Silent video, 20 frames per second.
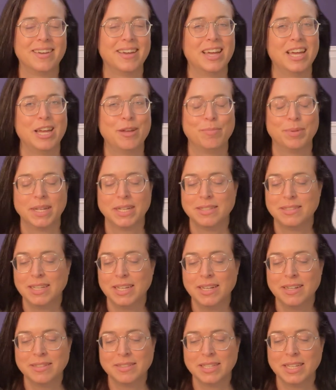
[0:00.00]
and play D
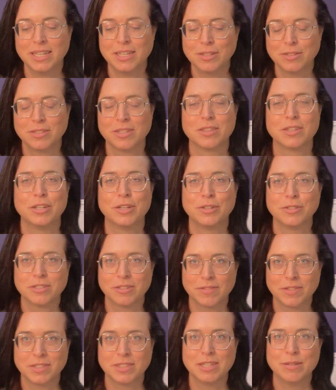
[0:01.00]
to D using the notes
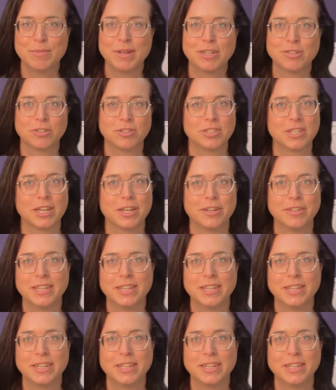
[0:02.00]
of the C major scale.